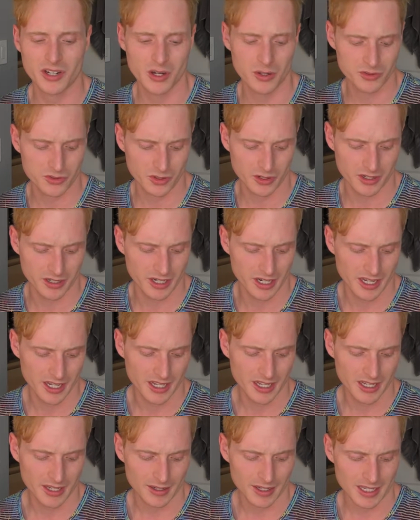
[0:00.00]
codes or
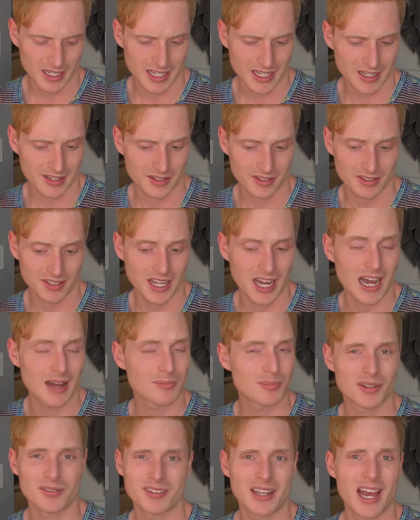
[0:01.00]
uh,
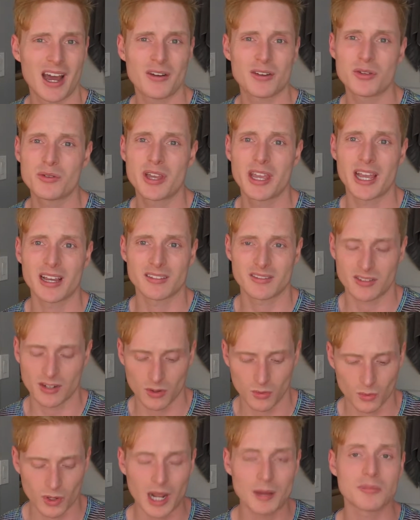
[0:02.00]
not, but now you can't.
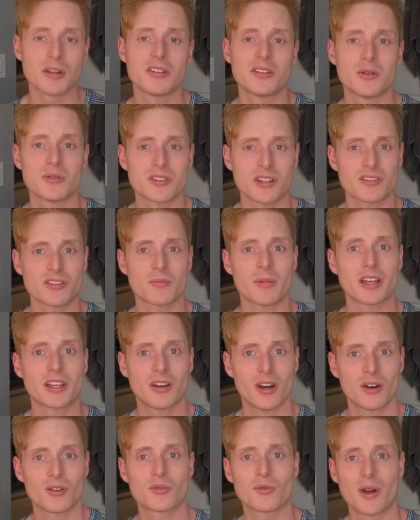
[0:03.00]
So what I'm gonna do is enter my
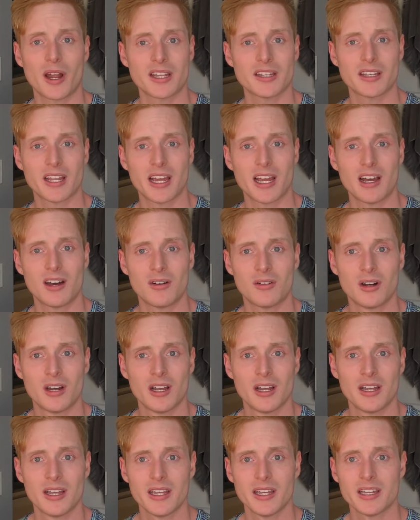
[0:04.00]
code right now
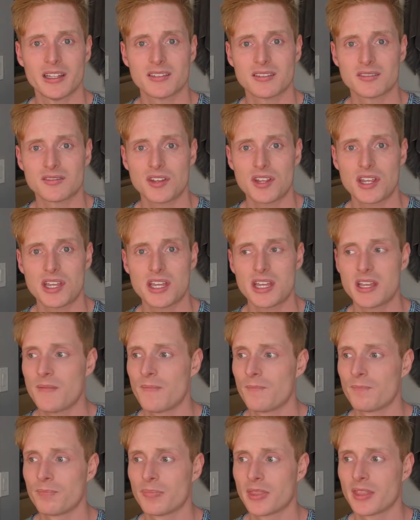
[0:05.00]
and see
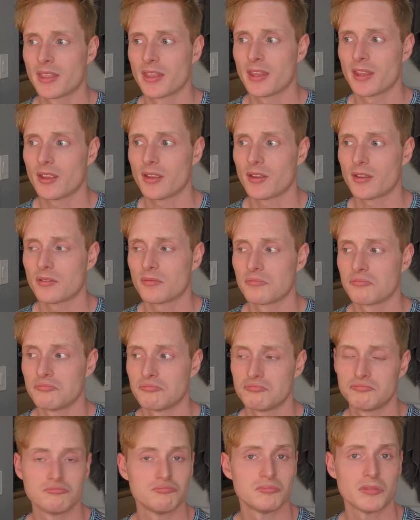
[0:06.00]

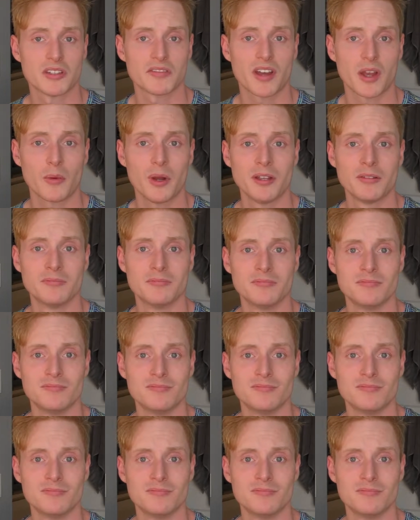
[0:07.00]
if I win.